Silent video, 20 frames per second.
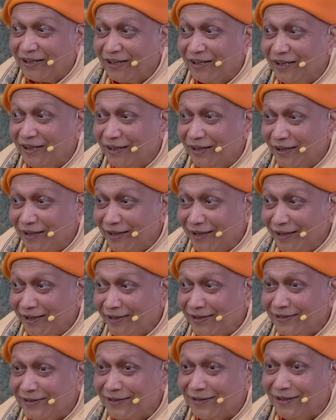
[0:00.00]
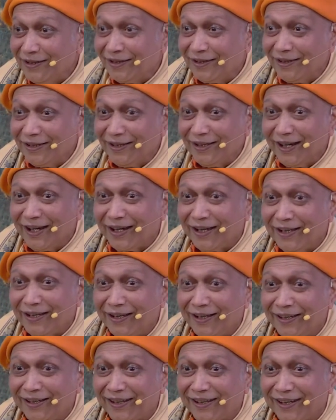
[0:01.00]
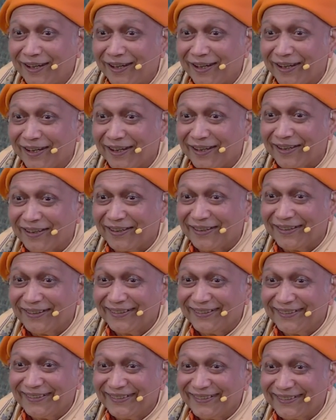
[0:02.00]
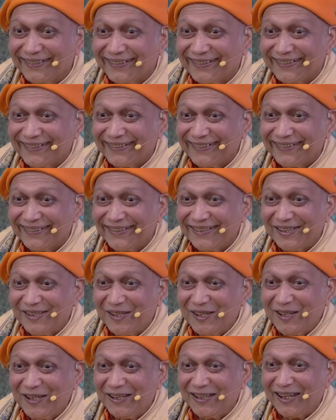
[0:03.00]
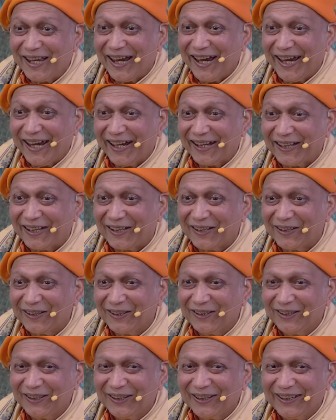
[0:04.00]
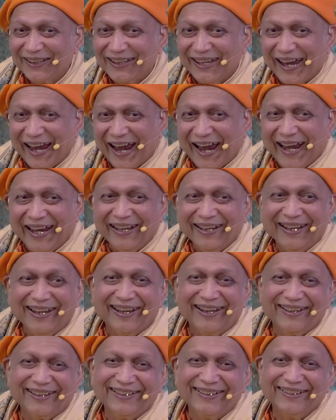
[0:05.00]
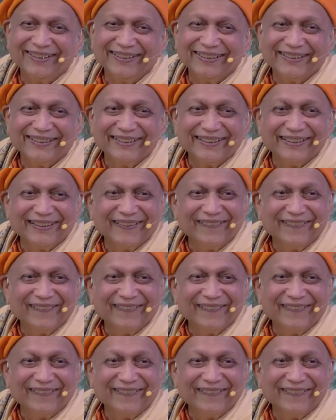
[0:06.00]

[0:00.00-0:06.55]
that is the reality, uh, see that, and